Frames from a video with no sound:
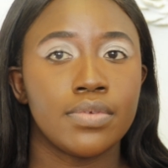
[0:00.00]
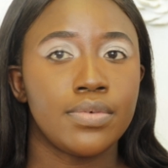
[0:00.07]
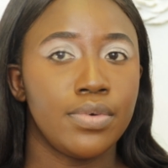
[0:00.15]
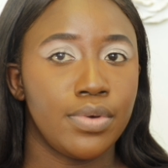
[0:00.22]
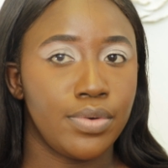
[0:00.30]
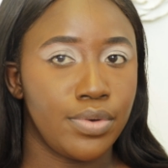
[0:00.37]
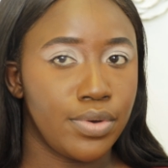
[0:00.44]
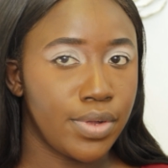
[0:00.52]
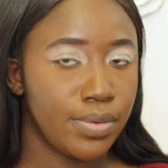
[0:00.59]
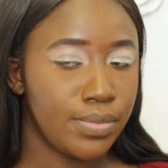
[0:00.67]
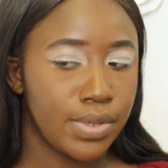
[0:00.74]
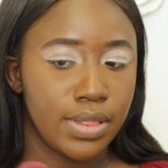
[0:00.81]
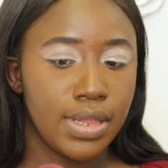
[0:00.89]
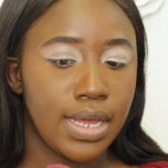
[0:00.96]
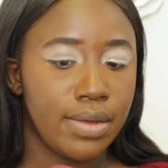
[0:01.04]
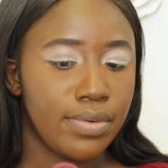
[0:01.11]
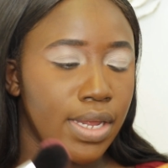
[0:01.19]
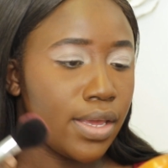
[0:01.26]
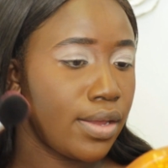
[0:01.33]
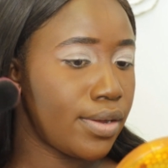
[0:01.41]
Well, I'm going with that
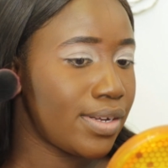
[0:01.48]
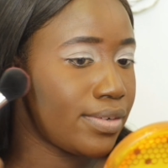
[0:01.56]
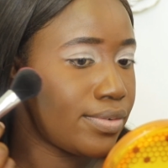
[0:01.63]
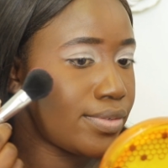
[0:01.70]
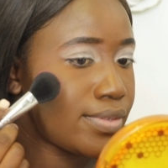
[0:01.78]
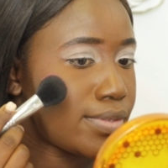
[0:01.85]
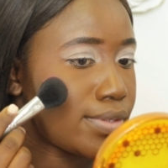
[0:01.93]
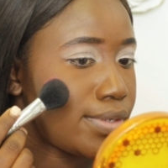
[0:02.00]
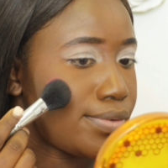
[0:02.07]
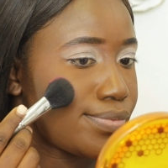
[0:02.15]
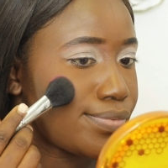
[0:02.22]
right here. You see?